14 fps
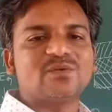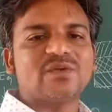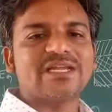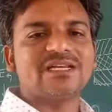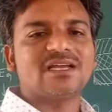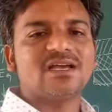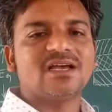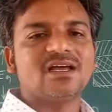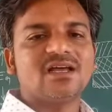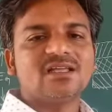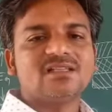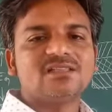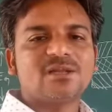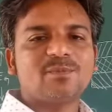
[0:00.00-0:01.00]

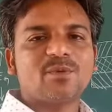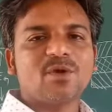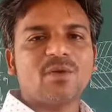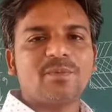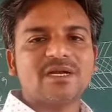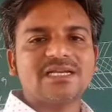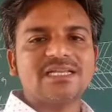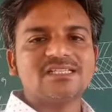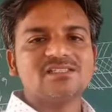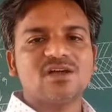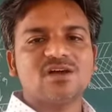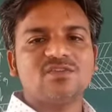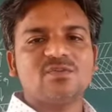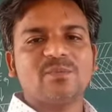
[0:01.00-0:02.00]
the properties
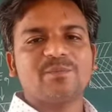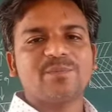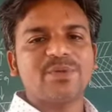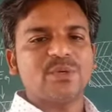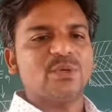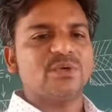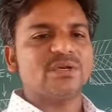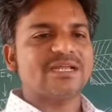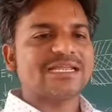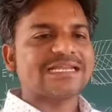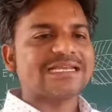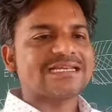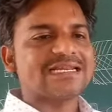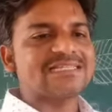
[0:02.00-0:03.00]
of pure
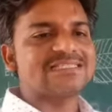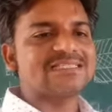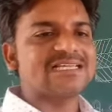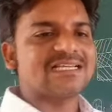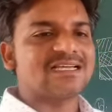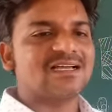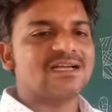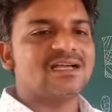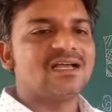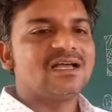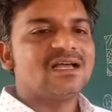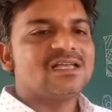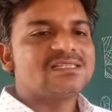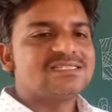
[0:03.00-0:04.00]
intrinsic
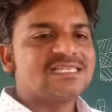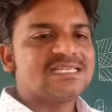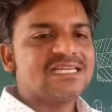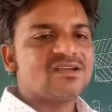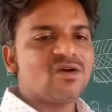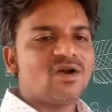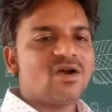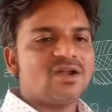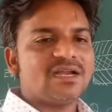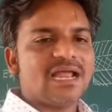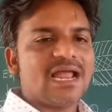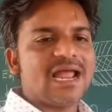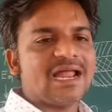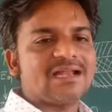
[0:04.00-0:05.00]
silicon
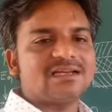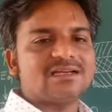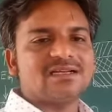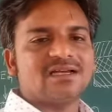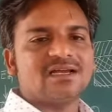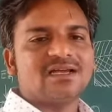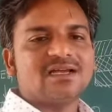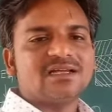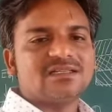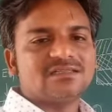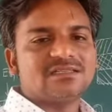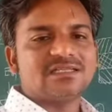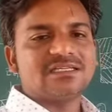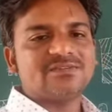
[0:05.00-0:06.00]
and the
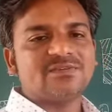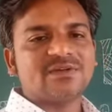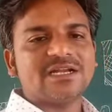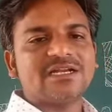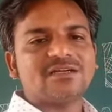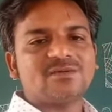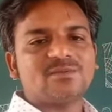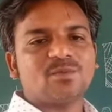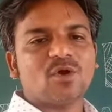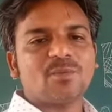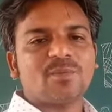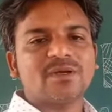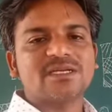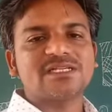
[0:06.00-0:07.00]
different
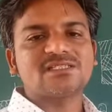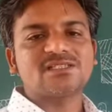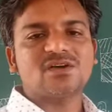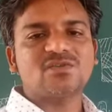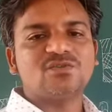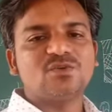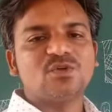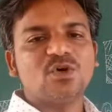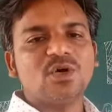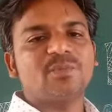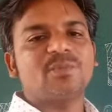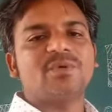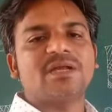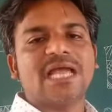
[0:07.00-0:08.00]
properties of
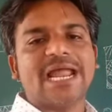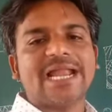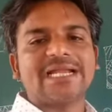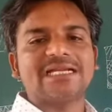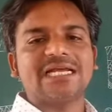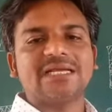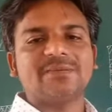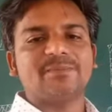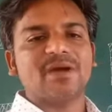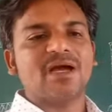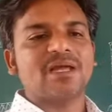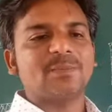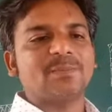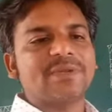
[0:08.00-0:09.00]
doped N-type
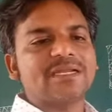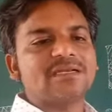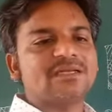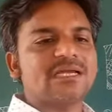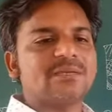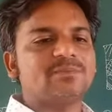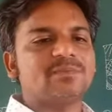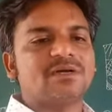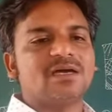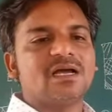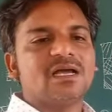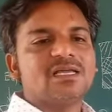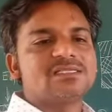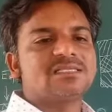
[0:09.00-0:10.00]
or P-type
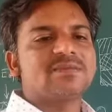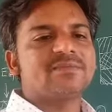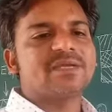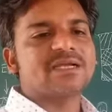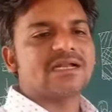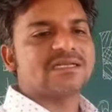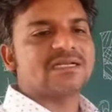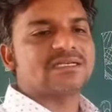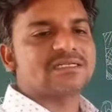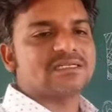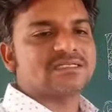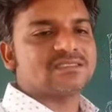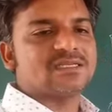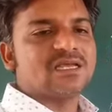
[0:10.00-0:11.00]
semiconductors.
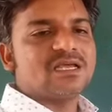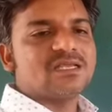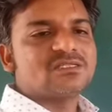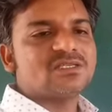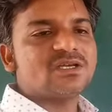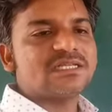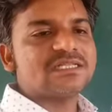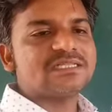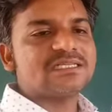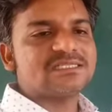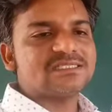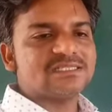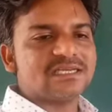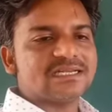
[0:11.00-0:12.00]
So in
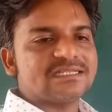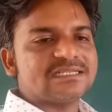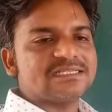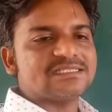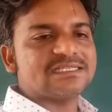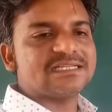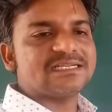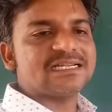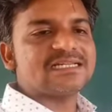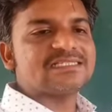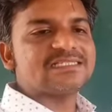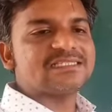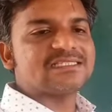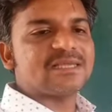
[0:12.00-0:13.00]
this
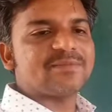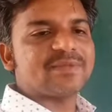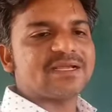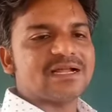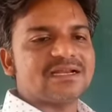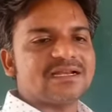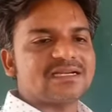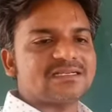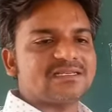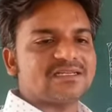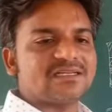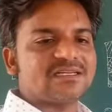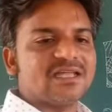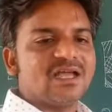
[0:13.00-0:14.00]
intrinsic
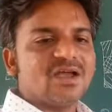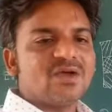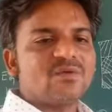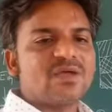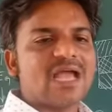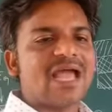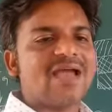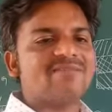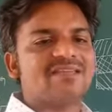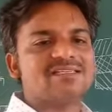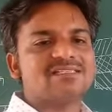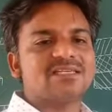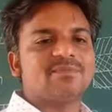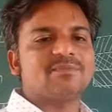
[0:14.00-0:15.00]
semiconductor, we are having
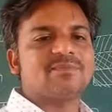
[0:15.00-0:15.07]
some